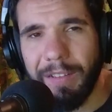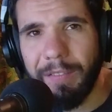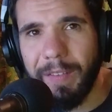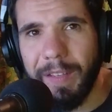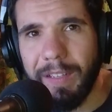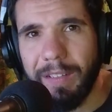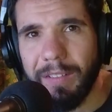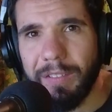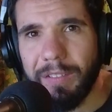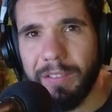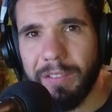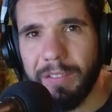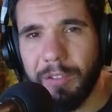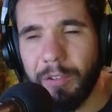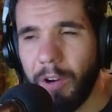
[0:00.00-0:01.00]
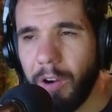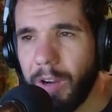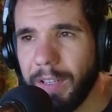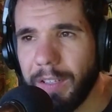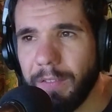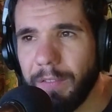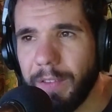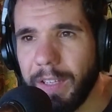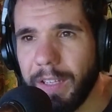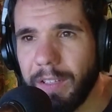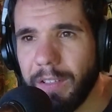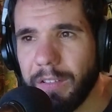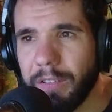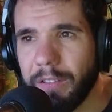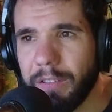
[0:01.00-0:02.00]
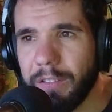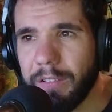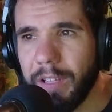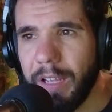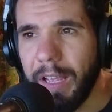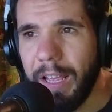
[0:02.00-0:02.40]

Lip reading: things, grinding things,